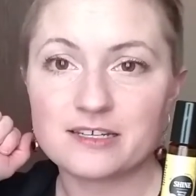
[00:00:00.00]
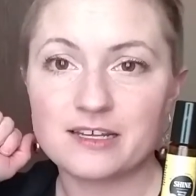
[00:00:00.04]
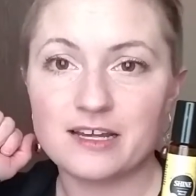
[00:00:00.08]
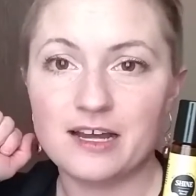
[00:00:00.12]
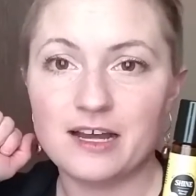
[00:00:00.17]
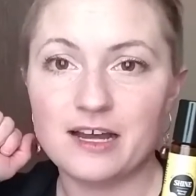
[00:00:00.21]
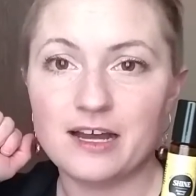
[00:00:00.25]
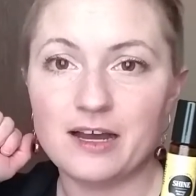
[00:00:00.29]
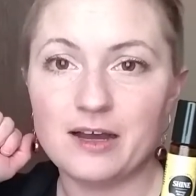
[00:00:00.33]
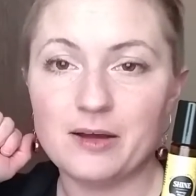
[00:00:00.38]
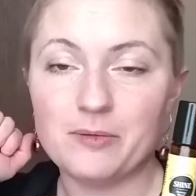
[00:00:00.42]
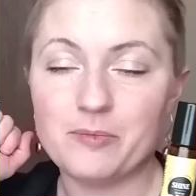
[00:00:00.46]

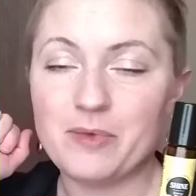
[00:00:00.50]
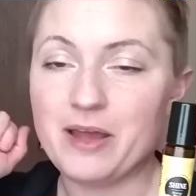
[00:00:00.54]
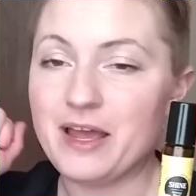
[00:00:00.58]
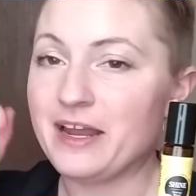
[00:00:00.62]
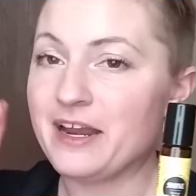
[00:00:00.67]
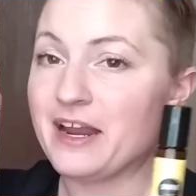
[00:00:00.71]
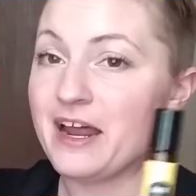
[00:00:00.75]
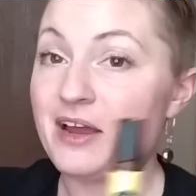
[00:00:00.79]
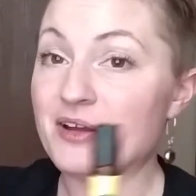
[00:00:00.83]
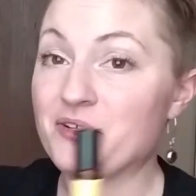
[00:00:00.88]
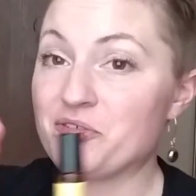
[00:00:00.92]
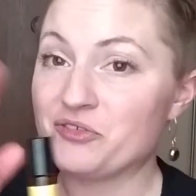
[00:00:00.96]
And
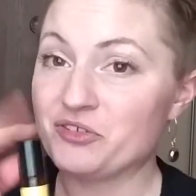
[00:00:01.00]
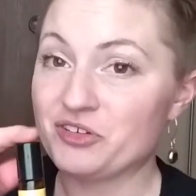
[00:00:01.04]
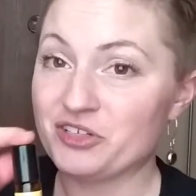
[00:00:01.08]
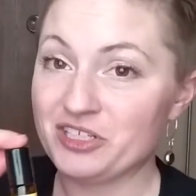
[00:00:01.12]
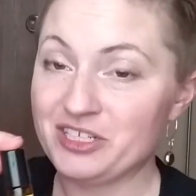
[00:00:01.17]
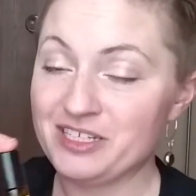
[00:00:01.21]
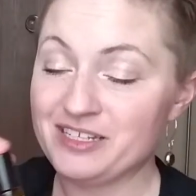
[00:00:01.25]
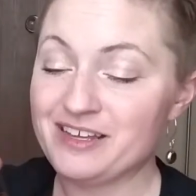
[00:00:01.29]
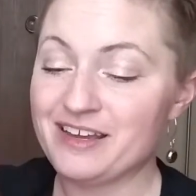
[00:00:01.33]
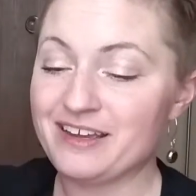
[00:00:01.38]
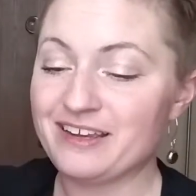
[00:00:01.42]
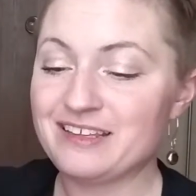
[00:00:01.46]
I really
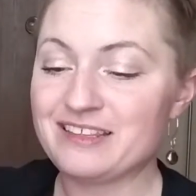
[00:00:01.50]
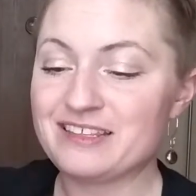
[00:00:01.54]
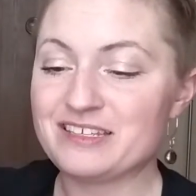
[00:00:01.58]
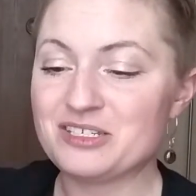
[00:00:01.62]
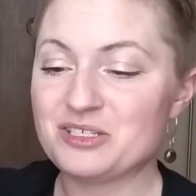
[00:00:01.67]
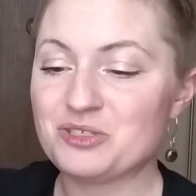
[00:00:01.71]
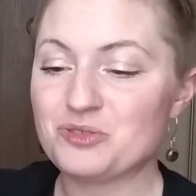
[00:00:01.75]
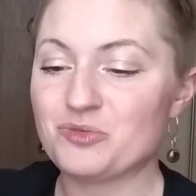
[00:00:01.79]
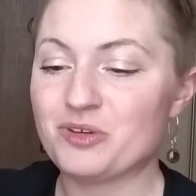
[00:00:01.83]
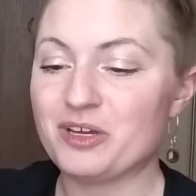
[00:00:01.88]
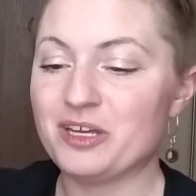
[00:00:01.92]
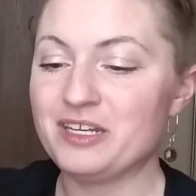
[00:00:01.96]
like
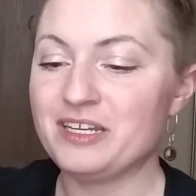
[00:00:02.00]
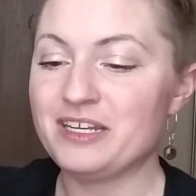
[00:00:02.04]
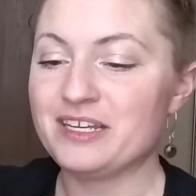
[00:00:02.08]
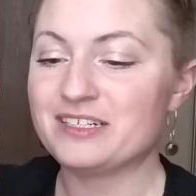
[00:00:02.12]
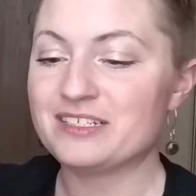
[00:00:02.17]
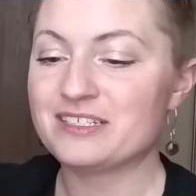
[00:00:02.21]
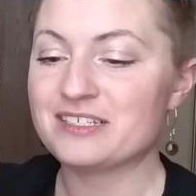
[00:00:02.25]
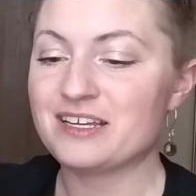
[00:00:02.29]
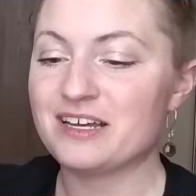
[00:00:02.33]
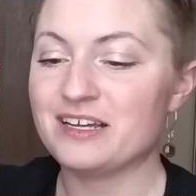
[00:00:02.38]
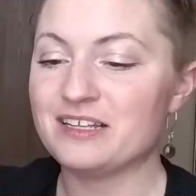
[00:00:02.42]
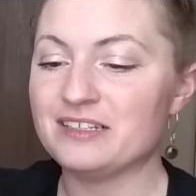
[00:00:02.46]
this one.
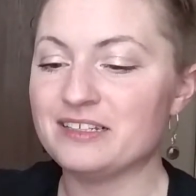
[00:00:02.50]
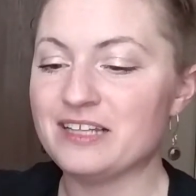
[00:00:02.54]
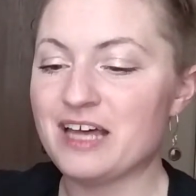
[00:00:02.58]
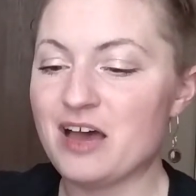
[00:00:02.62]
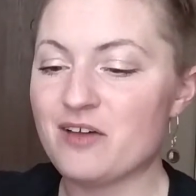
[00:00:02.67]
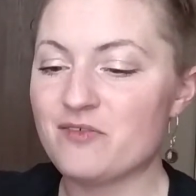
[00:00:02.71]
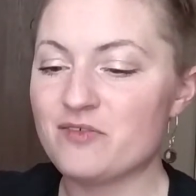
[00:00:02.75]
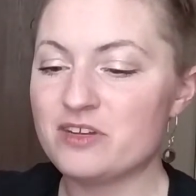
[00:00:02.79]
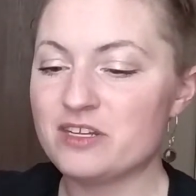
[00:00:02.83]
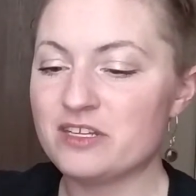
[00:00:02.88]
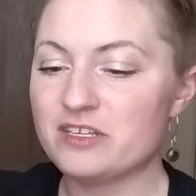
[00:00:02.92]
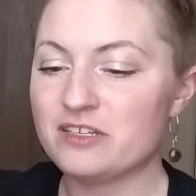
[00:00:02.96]
It's got
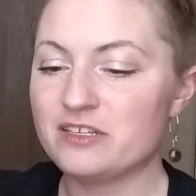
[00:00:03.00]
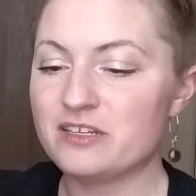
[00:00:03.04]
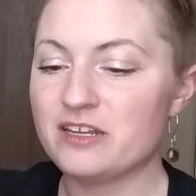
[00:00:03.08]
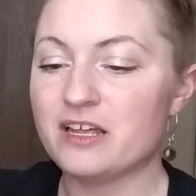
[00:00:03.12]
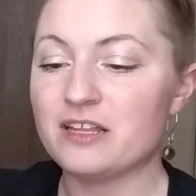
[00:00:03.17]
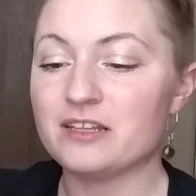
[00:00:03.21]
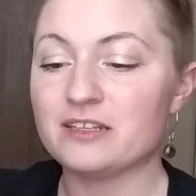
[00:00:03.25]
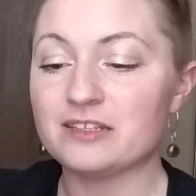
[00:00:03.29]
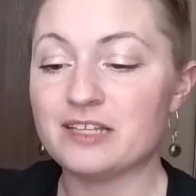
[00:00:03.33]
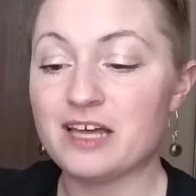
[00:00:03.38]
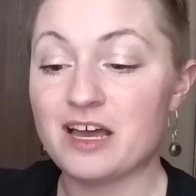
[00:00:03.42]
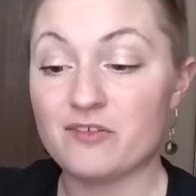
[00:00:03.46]

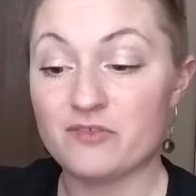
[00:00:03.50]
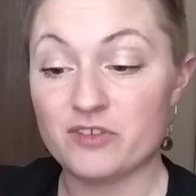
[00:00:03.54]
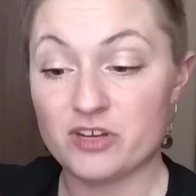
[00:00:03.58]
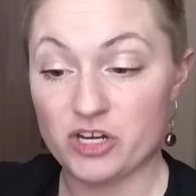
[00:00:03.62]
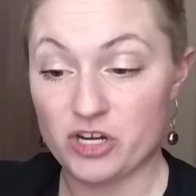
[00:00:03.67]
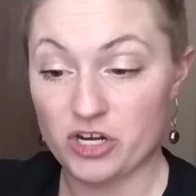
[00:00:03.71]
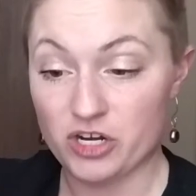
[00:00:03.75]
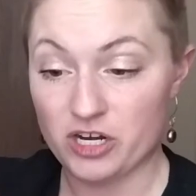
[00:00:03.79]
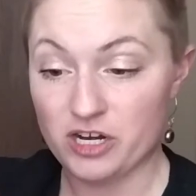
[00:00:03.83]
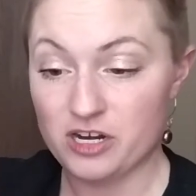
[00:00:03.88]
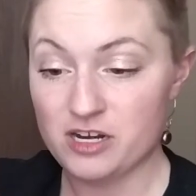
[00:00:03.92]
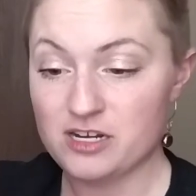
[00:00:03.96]

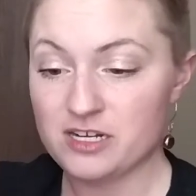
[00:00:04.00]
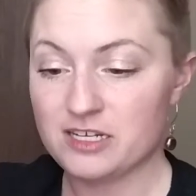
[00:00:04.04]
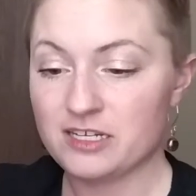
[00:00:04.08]
lavender,